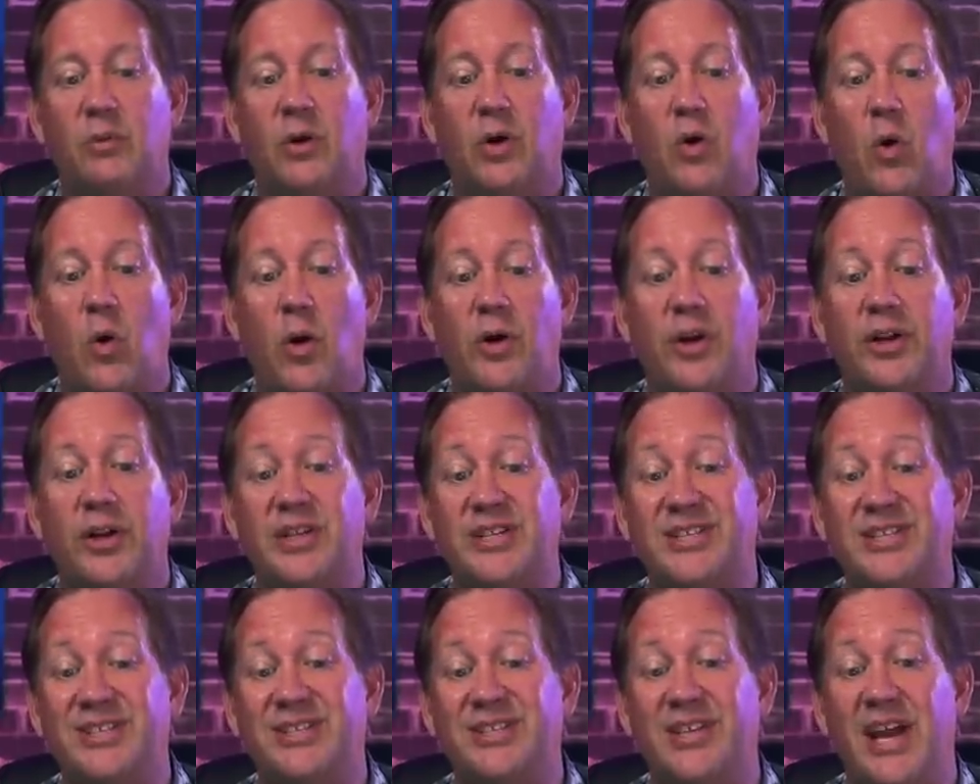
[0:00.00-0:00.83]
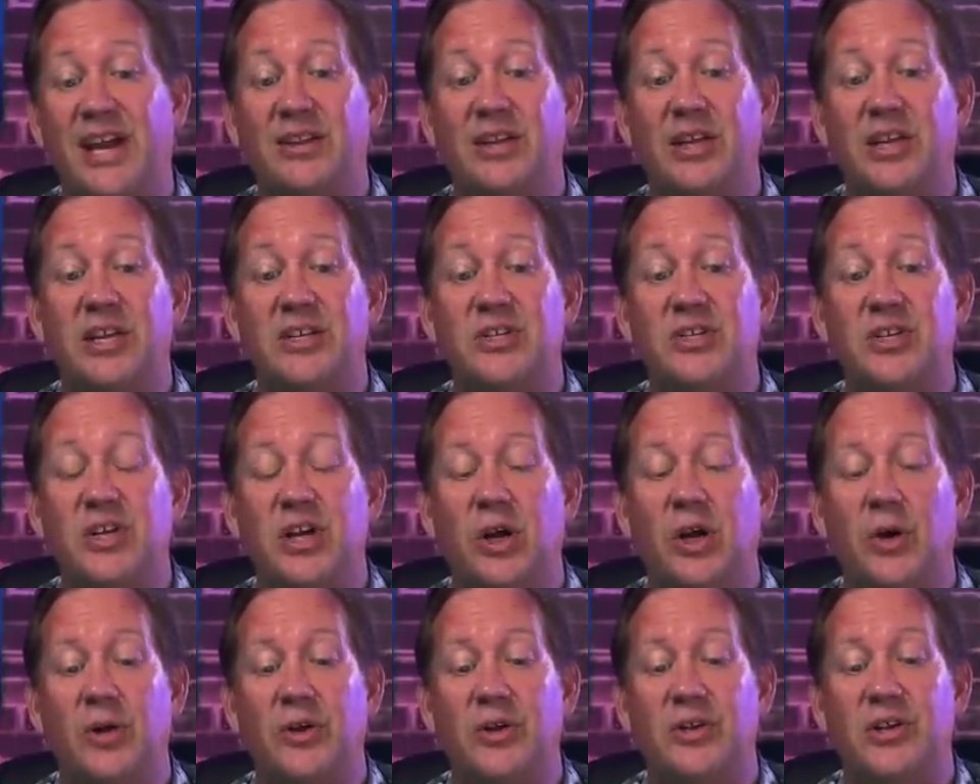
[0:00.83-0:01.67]
recorded its deadliest
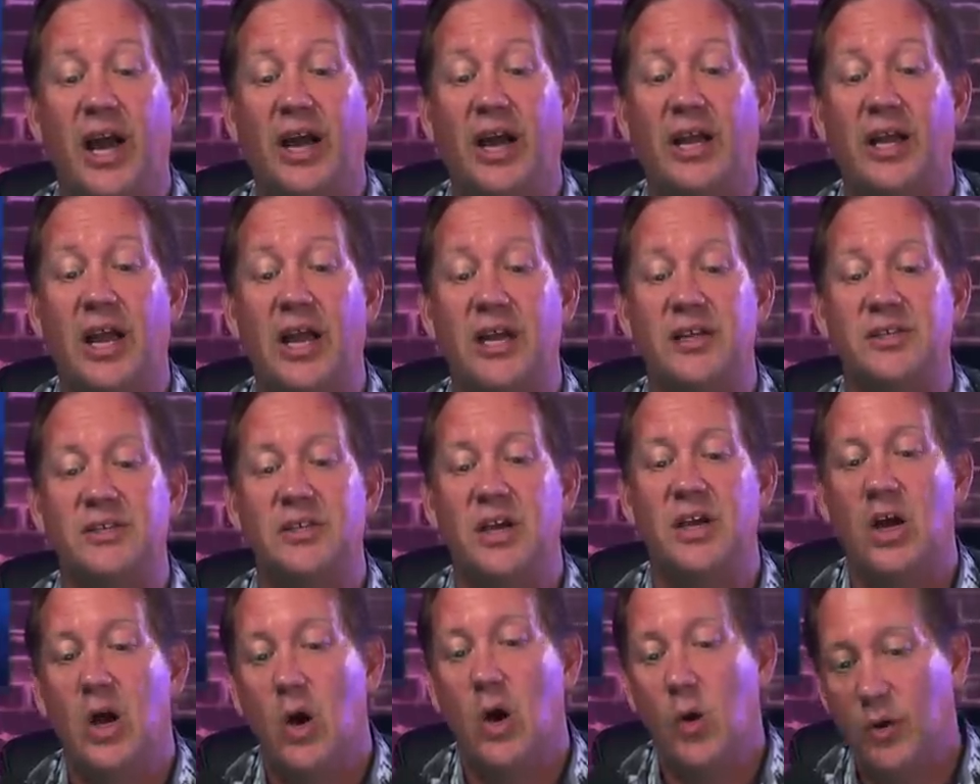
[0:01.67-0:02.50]
year in decades,